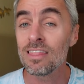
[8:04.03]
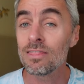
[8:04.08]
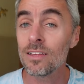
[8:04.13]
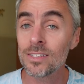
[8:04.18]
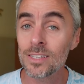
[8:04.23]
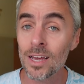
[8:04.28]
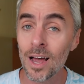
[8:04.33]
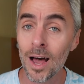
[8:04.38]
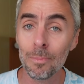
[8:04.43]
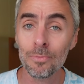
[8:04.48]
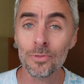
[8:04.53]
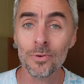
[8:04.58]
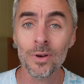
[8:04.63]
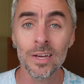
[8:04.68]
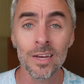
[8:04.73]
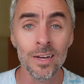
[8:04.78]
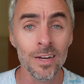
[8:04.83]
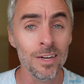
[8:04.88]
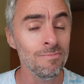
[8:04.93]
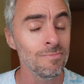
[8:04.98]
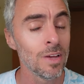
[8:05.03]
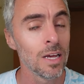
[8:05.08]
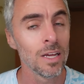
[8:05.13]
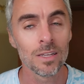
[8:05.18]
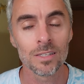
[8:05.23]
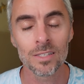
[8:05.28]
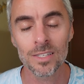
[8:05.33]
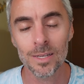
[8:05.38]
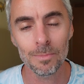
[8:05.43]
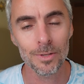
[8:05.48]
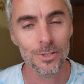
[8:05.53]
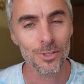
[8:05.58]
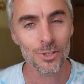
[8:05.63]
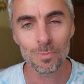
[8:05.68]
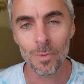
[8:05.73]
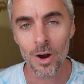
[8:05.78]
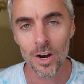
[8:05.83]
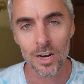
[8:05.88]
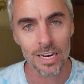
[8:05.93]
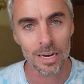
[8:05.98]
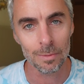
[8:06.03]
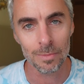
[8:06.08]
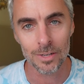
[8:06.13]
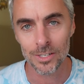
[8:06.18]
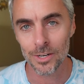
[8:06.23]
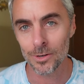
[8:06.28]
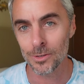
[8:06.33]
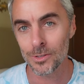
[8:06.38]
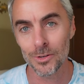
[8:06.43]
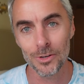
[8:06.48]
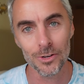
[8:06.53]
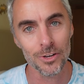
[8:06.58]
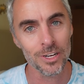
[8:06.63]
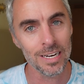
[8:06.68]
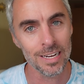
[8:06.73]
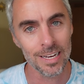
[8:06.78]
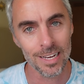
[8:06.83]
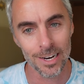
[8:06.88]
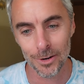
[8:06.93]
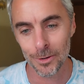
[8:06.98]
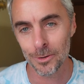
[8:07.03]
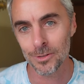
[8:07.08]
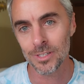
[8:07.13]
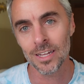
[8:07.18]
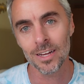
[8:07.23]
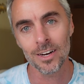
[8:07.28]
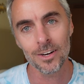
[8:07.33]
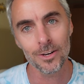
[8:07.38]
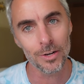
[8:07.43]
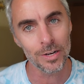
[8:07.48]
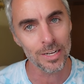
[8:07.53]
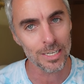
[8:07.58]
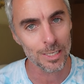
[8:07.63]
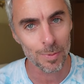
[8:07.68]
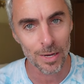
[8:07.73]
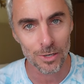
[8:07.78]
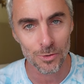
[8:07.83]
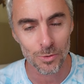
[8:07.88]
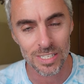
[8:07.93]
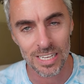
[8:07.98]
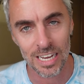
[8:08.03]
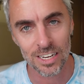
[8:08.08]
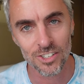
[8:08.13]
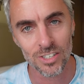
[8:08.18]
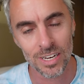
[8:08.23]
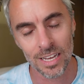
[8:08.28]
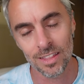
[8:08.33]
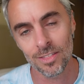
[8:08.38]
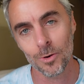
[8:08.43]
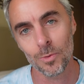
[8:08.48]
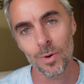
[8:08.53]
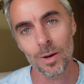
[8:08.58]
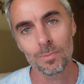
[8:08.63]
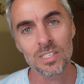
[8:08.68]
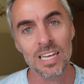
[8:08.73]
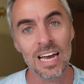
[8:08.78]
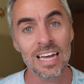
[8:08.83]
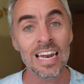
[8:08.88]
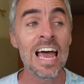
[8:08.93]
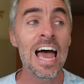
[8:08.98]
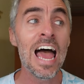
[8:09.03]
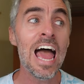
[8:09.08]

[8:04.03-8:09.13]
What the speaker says: The top 3 here, simply just marketing material. So you're going to get a newsletter, you get a special section in their website,